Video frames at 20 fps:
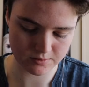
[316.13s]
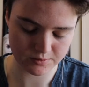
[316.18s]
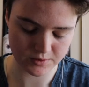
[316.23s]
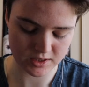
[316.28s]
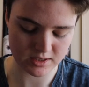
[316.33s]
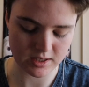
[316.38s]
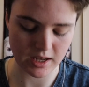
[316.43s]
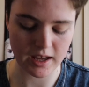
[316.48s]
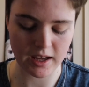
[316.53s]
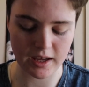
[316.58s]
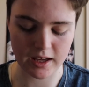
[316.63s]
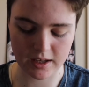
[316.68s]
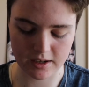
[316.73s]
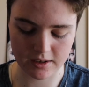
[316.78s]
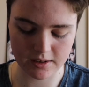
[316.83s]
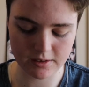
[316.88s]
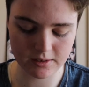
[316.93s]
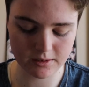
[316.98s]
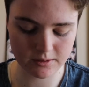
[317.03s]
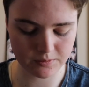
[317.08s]
For
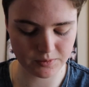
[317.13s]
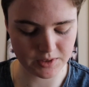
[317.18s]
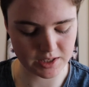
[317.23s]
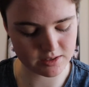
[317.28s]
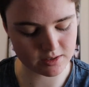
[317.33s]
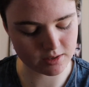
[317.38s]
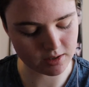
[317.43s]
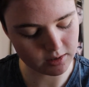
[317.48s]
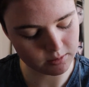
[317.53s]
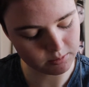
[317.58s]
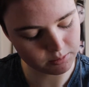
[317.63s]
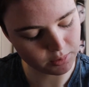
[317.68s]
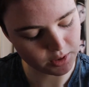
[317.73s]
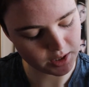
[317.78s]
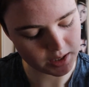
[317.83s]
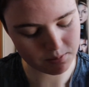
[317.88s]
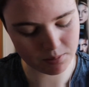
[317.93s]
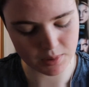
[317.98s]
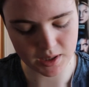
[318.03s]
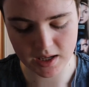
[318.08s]
tan, it's got
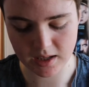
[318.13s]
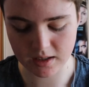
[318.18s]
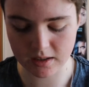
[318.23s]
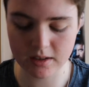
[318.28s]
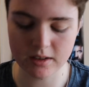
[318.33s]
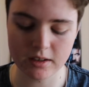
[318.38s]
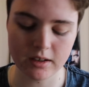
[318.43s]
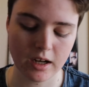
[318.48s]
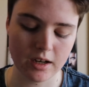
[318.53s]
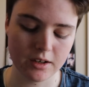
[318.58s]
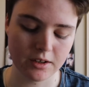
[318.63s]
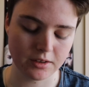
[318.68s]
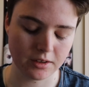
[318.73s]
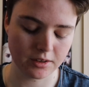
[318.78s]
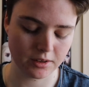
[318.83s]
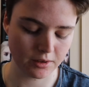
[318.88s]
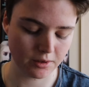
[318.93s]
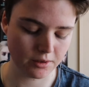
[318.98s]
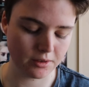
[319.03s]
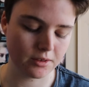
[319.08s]
pretty pink
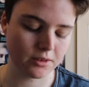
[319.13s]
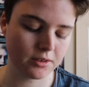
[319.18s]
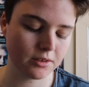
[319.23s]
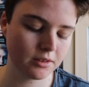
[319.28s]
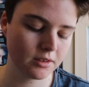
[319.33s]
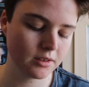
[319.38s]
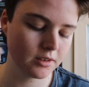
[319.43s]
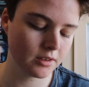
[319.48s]
undertones,